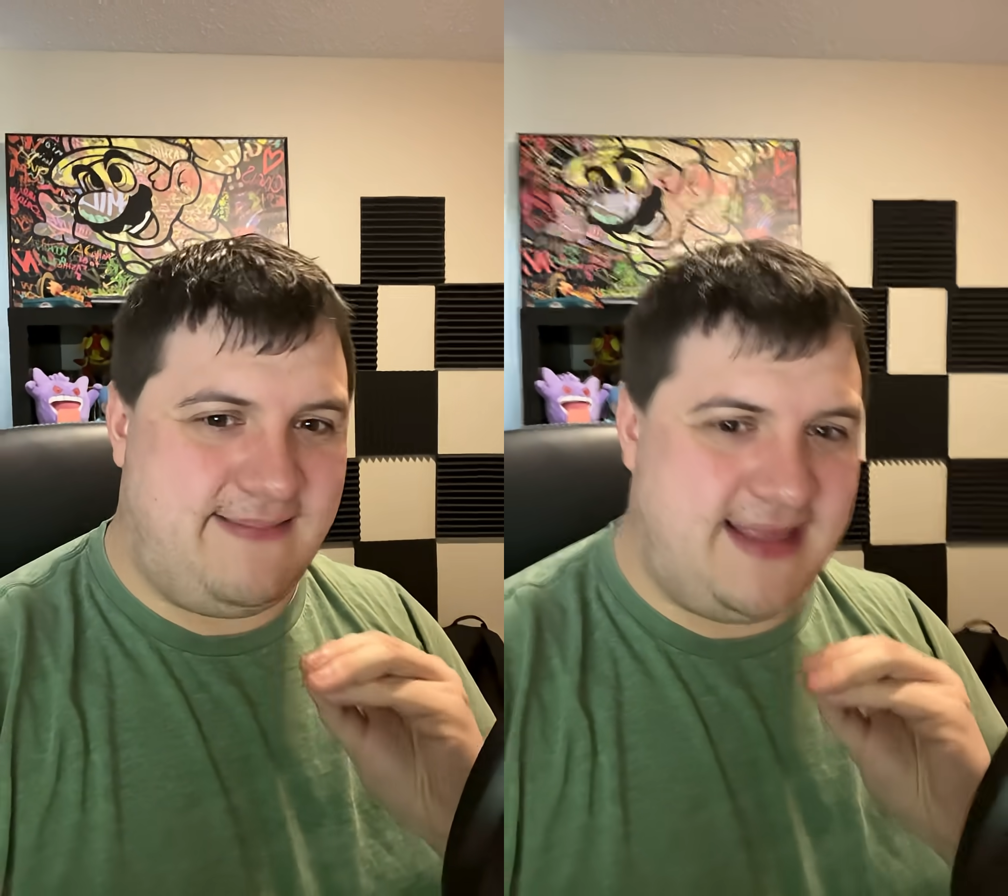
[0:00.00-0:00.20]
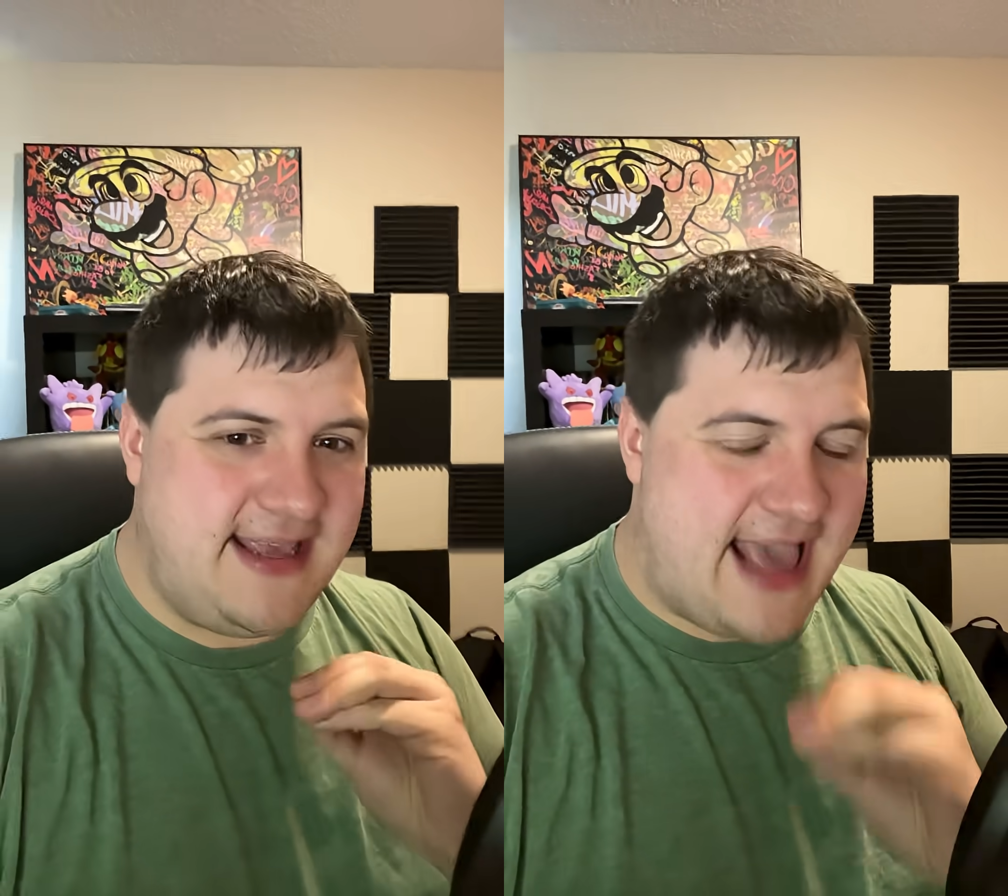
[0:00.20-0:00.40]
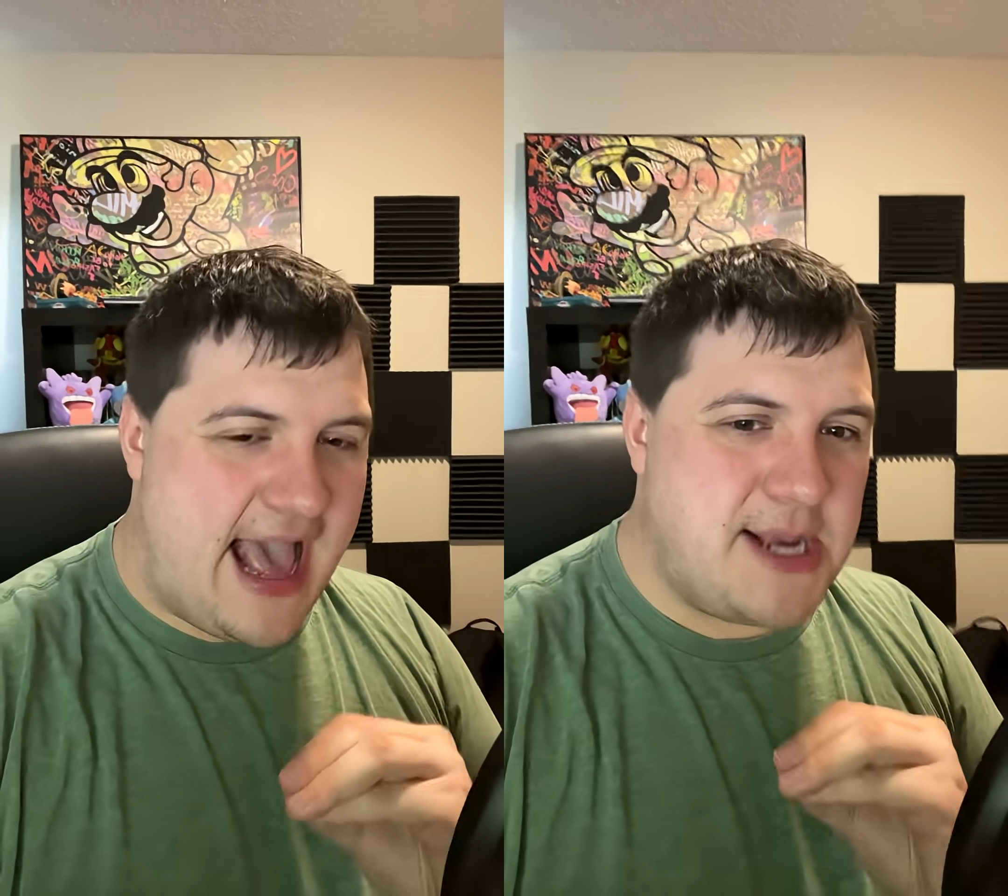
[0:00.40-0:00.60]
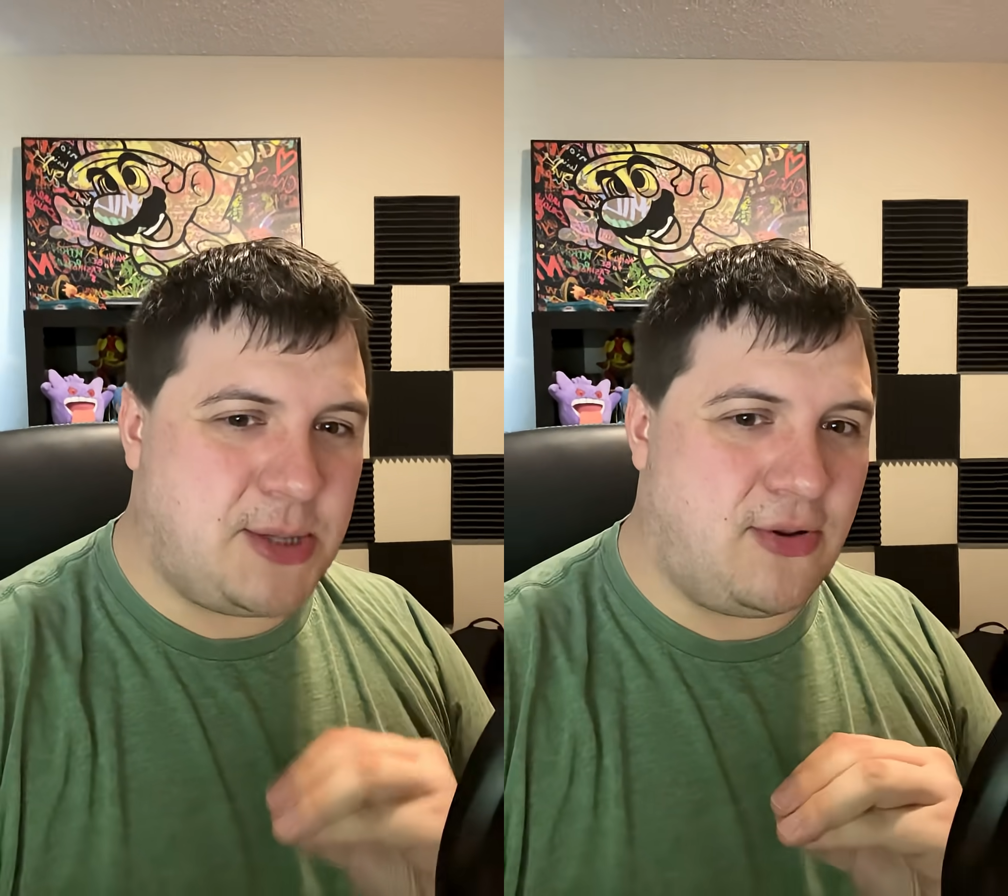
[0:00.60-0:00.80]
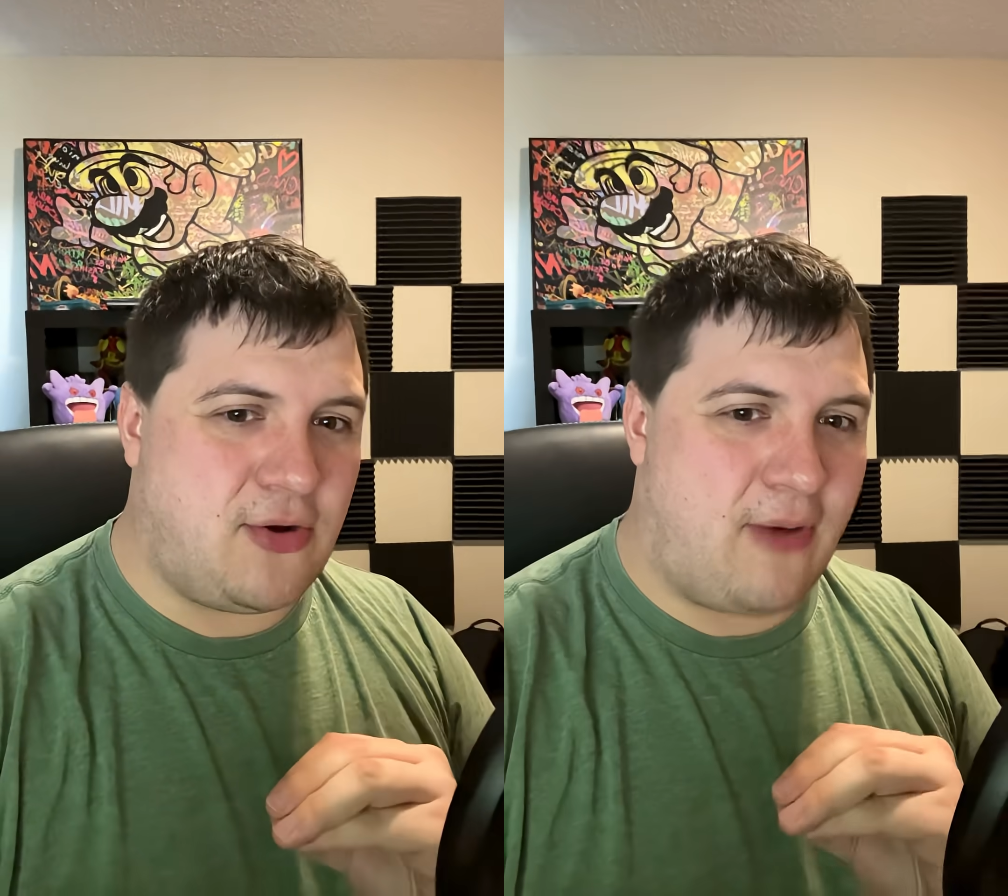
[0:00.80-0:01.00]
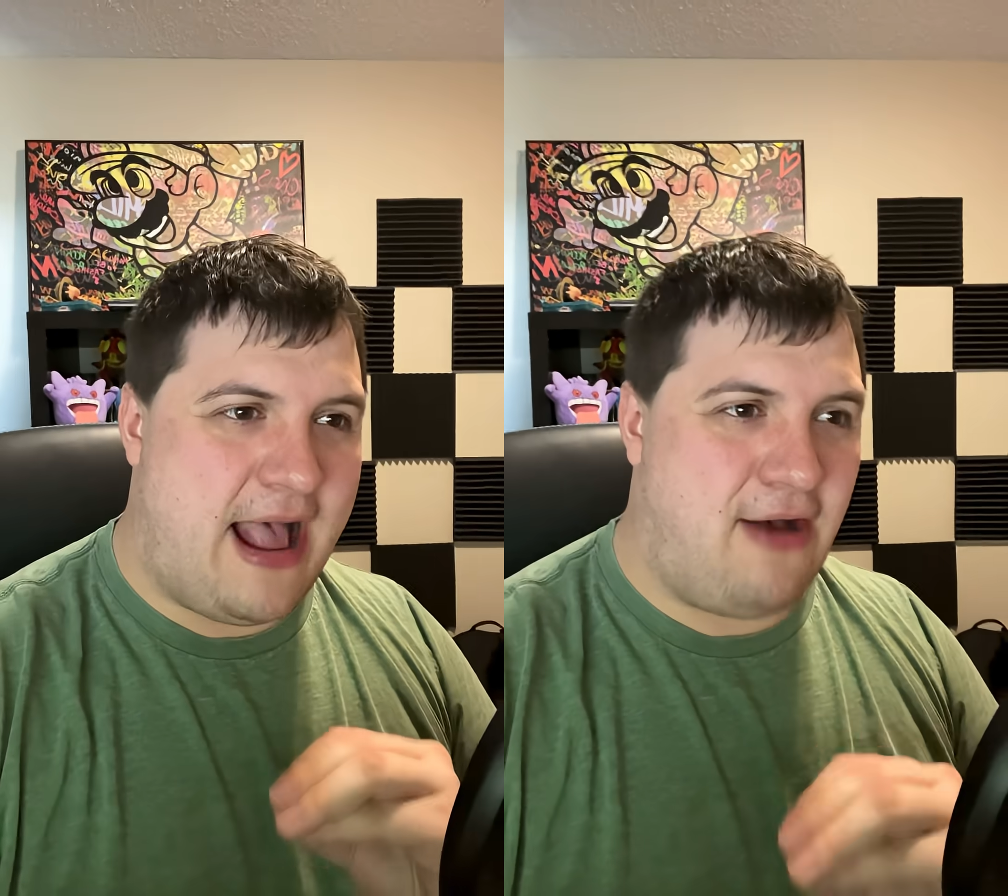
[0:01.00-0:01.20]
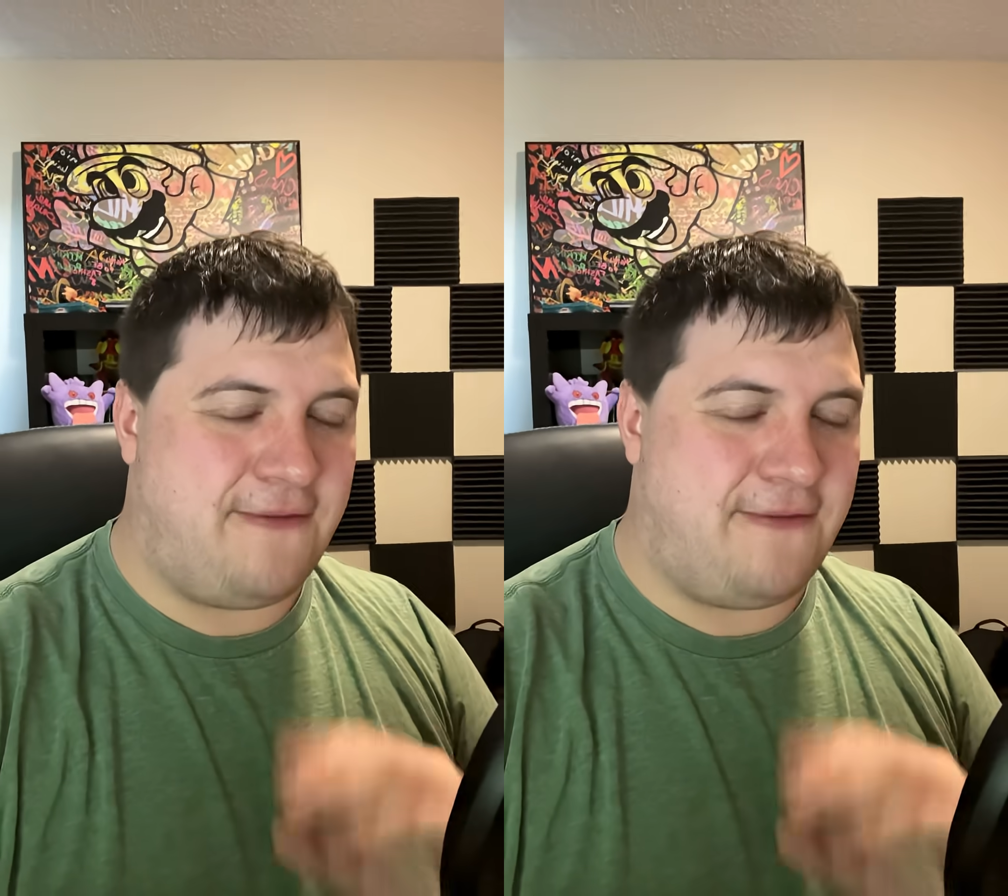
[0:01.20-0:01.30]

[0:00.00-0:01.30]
the casual crowd